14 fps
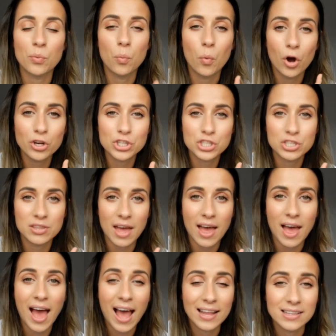wash their
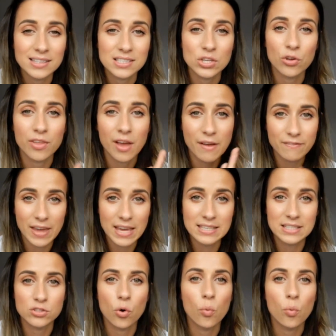hands or their faces